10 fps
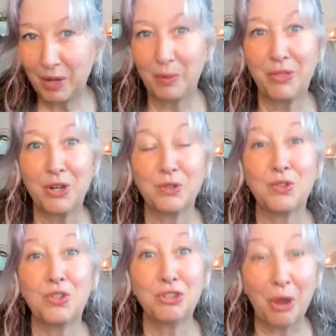But there's
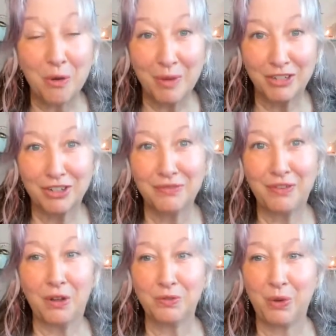so much
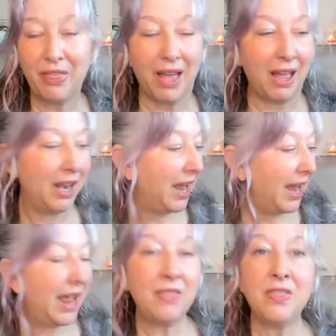involved with that.
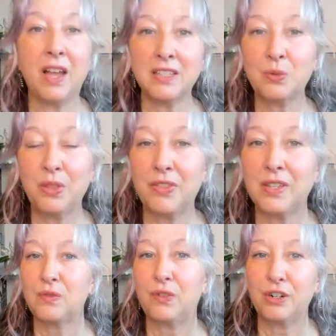And that's what
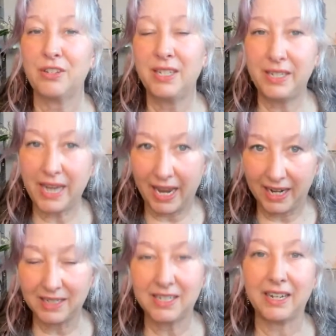first
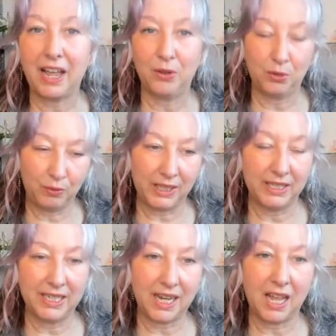day together
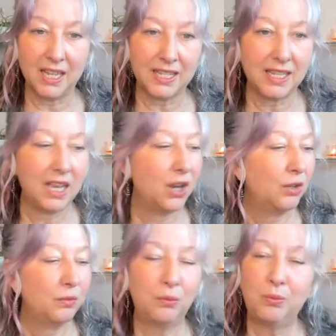really does,
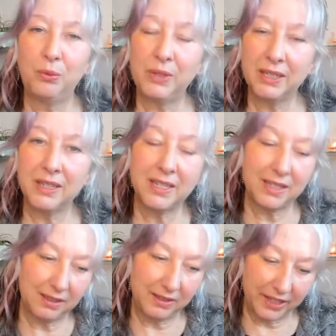really
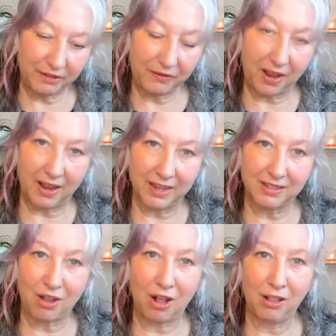
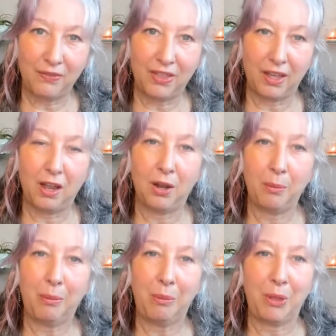solidifies all of the
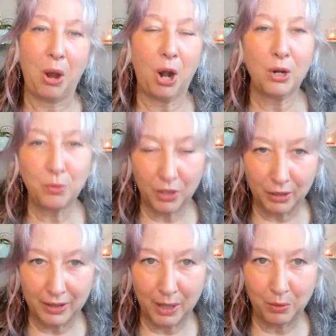hard
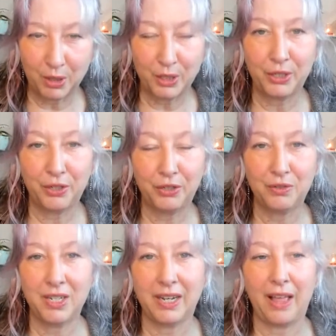work that we're going to do
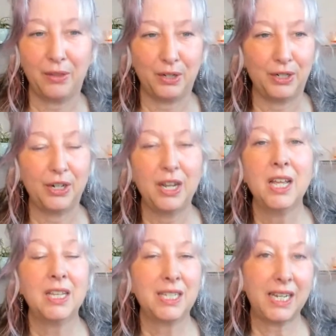together
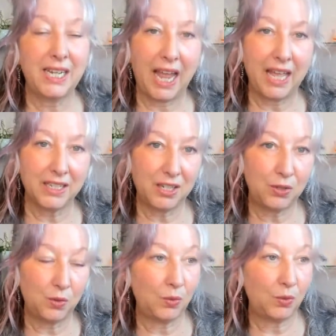to get
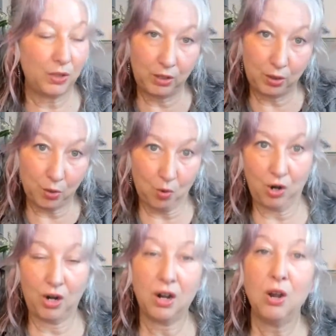to
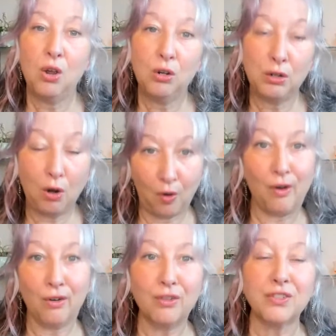your
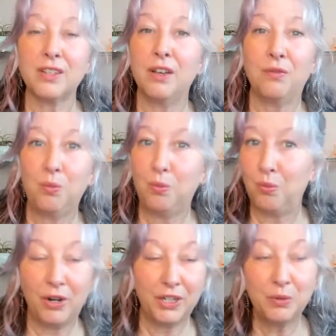goals of
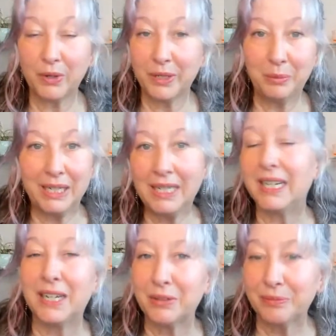where you want to
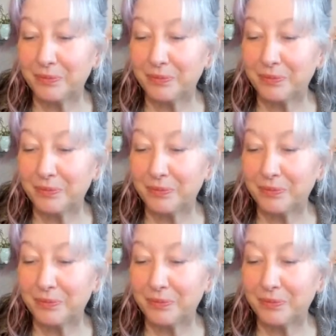be.